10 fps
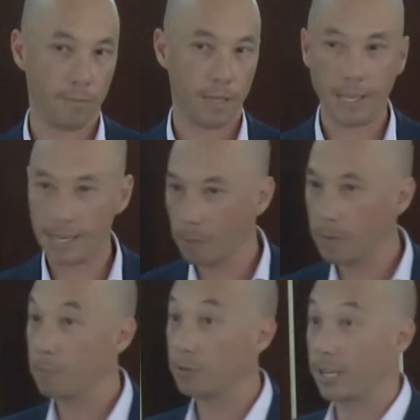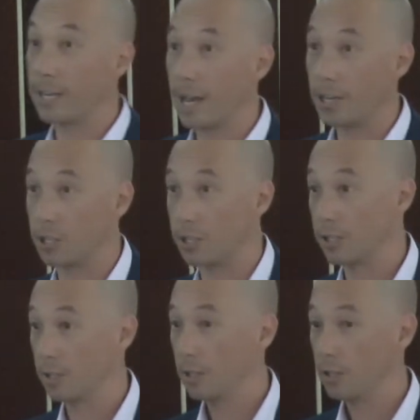And young people,
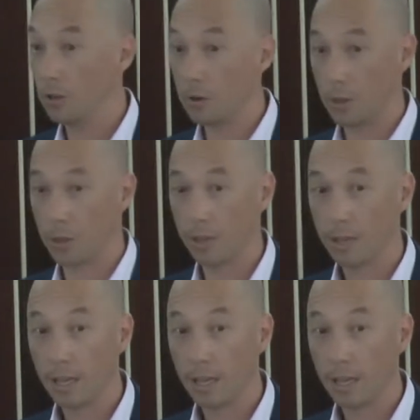teenagers, youth,